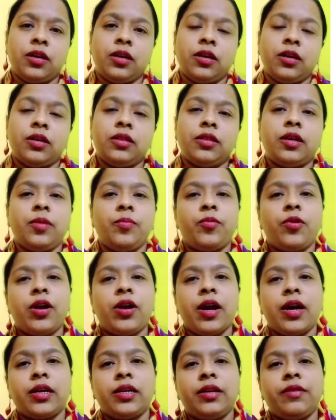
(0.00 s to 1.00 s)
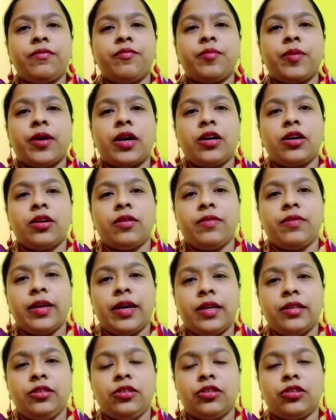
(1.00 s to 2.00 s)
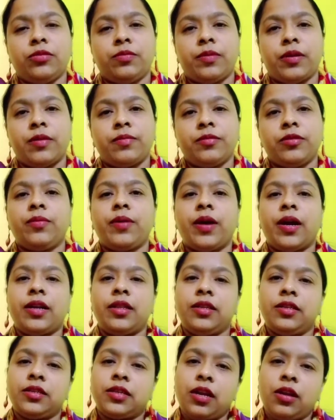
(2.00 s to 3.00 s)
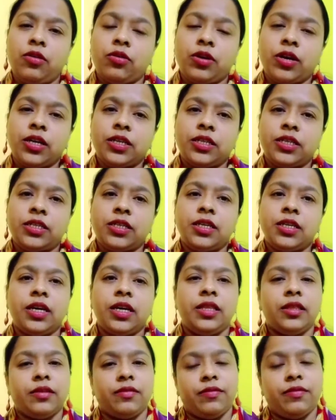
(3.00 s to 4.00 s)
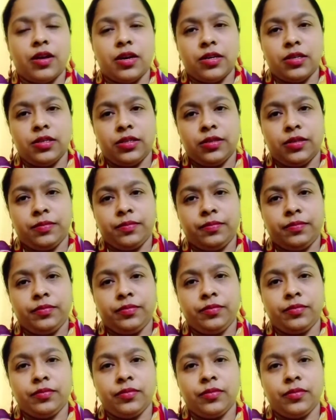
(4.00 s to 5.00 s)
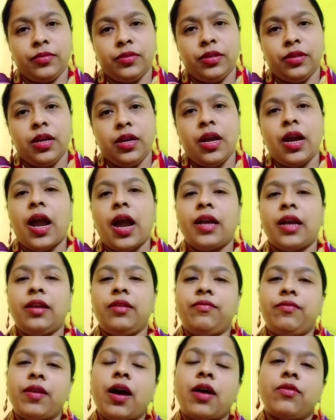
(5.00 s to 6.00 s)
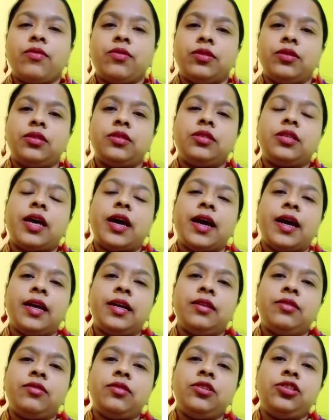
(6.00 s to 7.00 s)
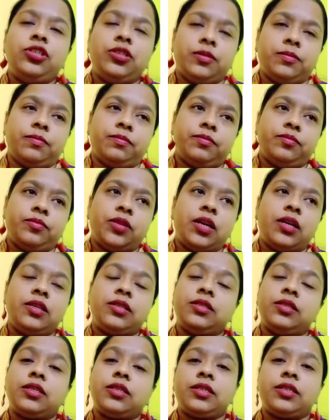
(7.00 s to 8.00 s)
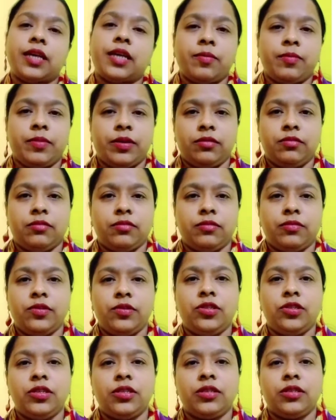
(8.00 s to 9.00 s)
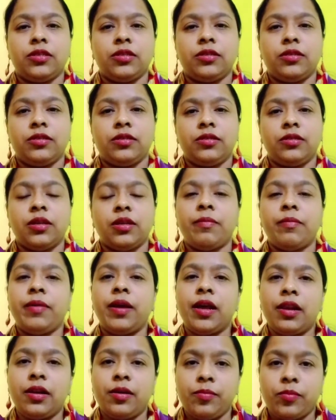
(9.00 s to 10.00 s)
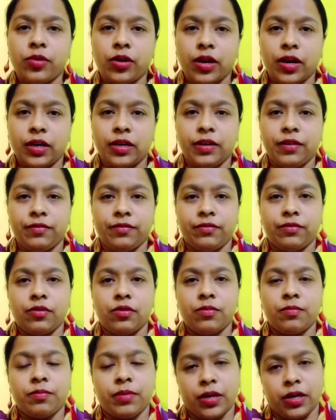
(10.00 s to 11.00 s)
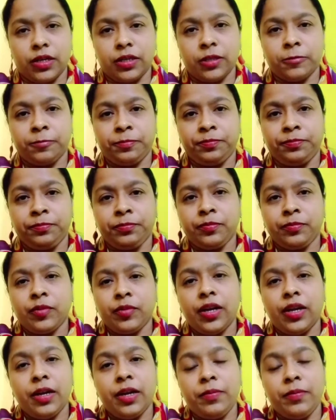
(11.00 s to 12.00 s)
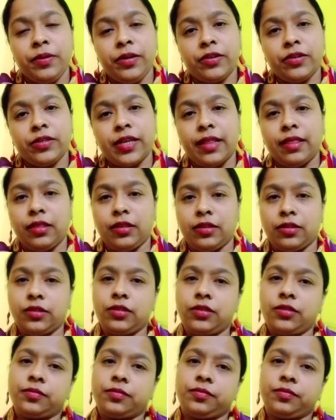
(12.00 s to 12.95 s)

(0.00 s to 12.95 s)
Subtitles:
The reproductive part of the angiosperms, where these are located? In the flowers. And in flowers, the androecium, that is the stamen, which is the male reproductive part, it bears anthers,